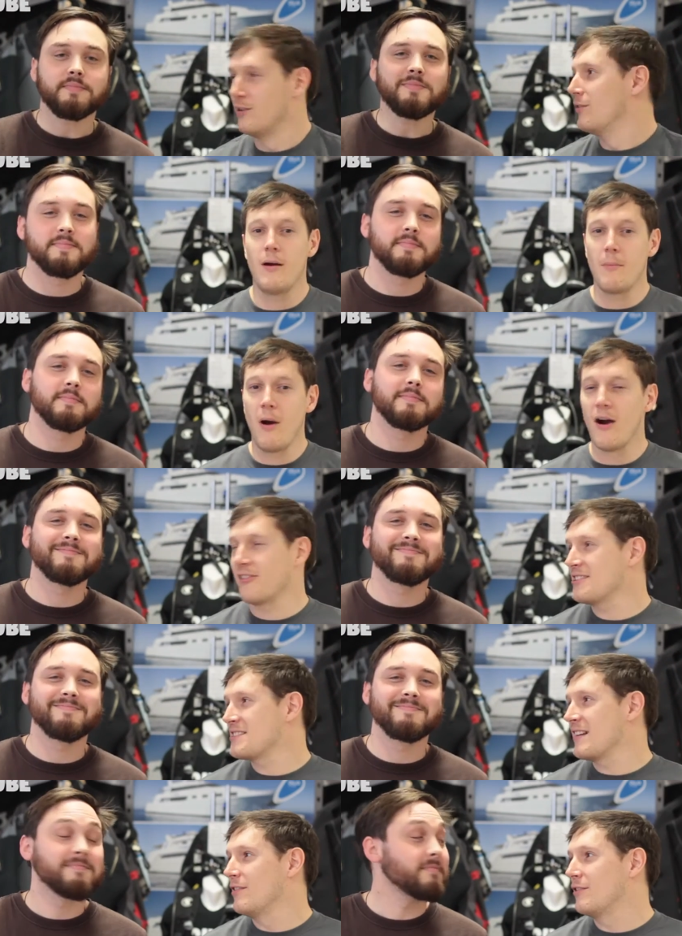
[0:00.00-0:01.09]
Speaker 1: Right, Mark, let's
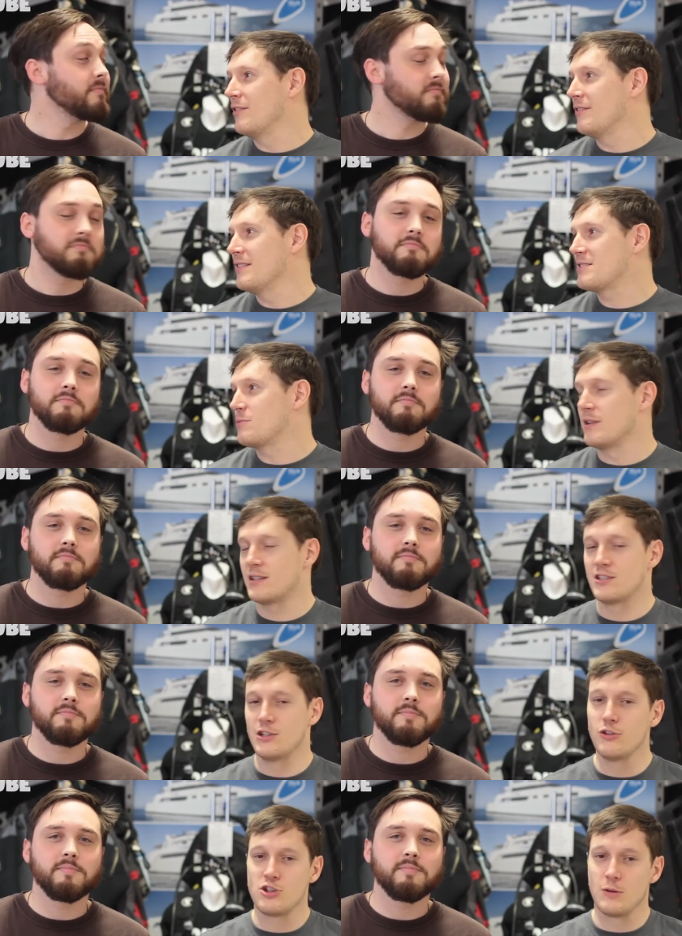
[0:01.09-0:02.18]
take a look at this week's
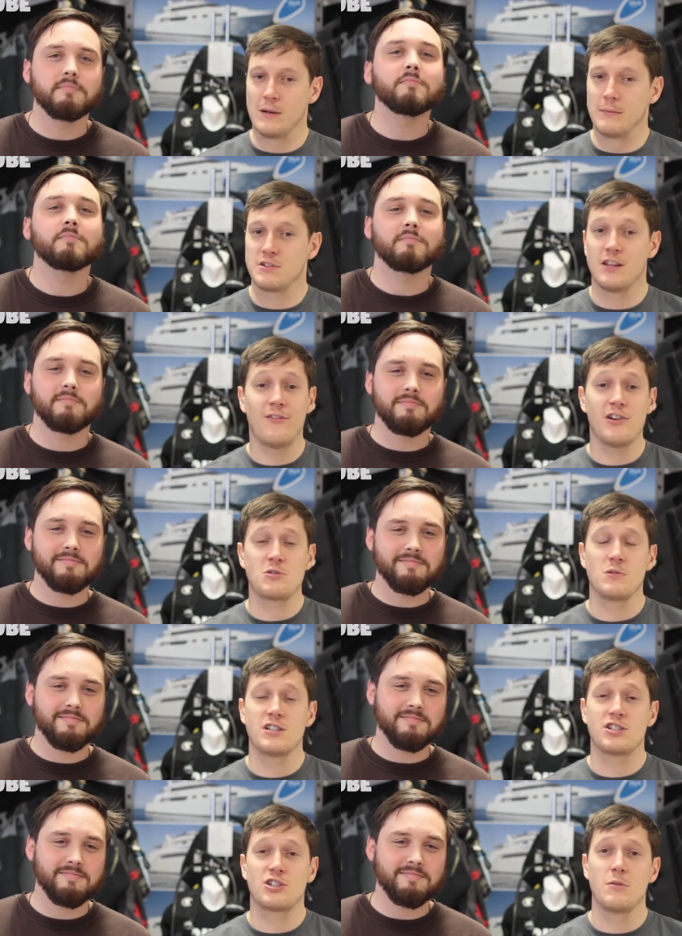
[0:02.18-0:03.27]
YouTube clip. So the first one
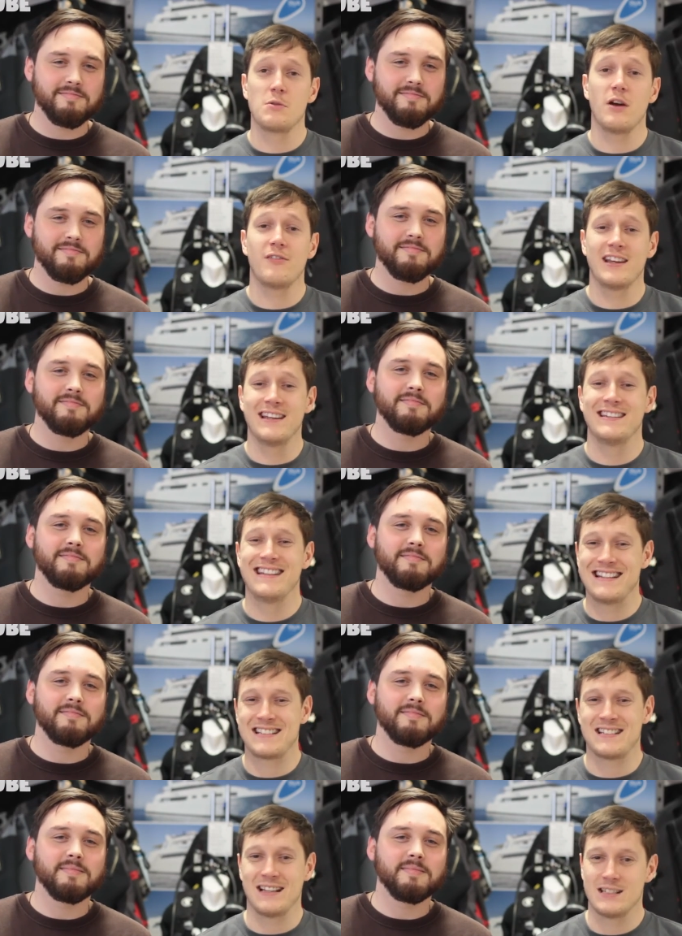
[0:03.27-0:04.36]
is scuba diving in the
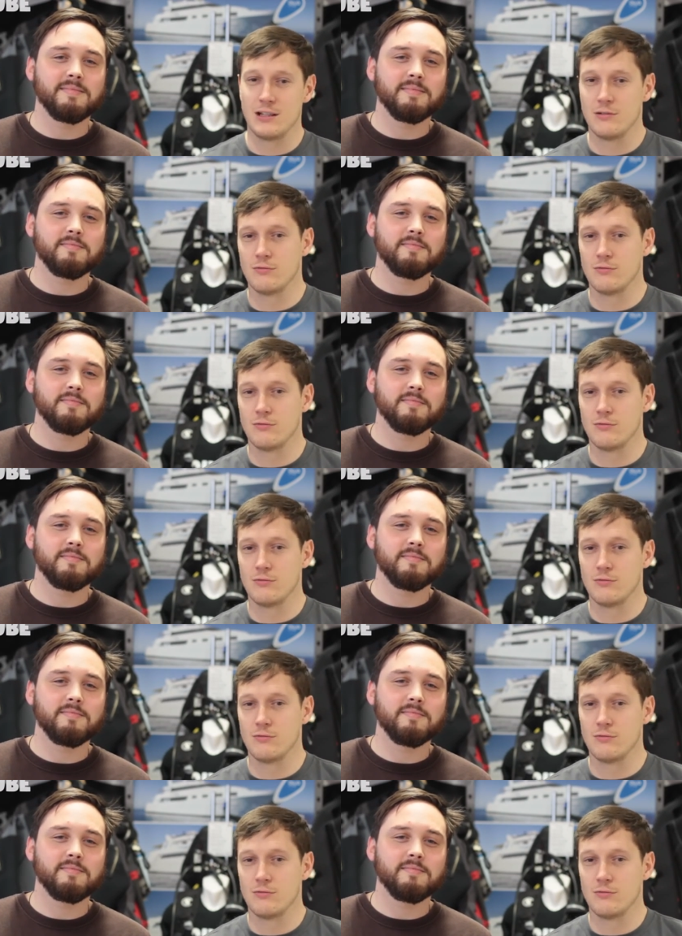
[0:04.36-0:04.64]
Santa